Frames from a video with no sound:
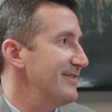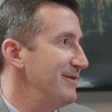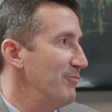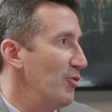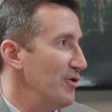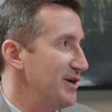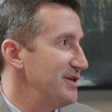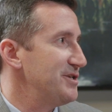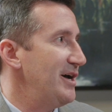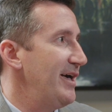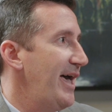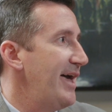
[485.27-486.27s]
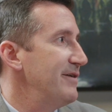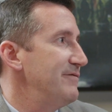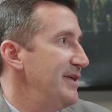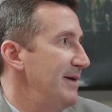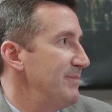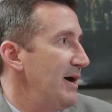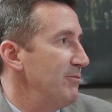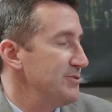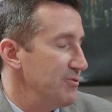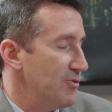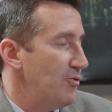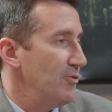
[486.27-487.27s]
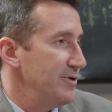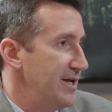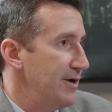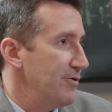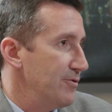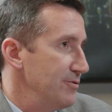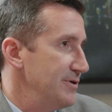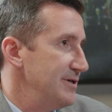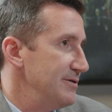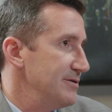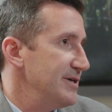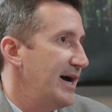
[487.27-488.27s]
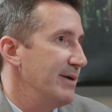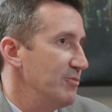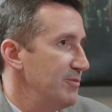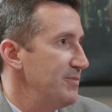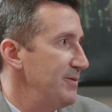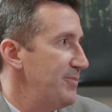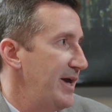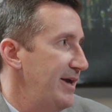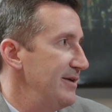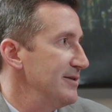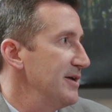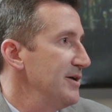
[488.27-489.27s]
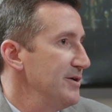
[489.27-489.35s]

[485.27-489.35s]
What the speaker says: The mortgage ahead of them that was recorded at an earlier time would be paid.